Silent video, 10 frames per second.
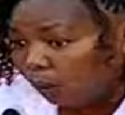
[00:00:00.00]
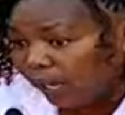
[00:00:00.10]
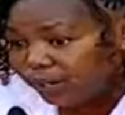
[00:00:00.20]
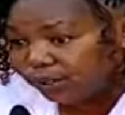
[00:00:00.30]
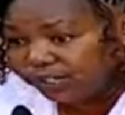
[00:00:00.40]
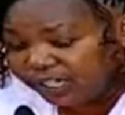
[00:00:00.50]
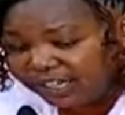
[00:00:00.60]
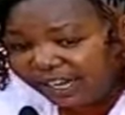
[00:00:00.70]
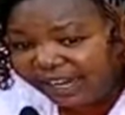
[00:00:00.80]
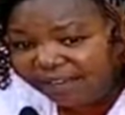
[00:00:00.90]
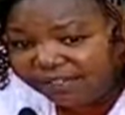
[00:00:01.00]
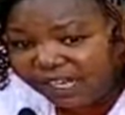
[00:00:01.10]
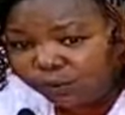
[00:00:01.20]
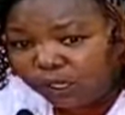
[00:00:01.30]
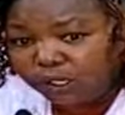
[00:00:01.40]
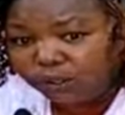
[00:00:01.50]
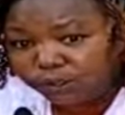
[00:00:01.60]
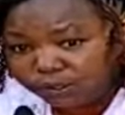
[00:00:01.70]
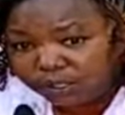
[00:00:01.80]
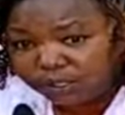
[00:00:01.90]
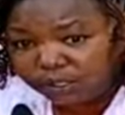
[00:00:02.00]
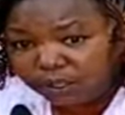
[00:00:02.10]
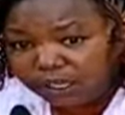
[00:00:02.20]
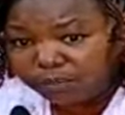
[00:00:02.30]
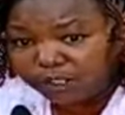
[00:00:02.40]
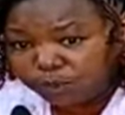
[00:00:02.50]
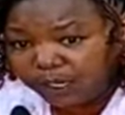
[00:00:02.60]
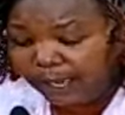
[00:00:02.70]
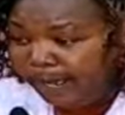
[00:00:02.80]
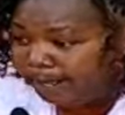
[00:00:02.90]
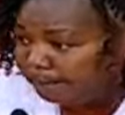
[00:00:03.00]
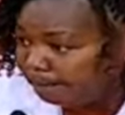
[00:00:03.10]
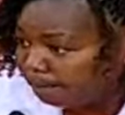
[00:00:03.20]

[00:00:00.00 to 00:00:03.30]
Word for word: When you see the lives that were lost, Honorable Speaker,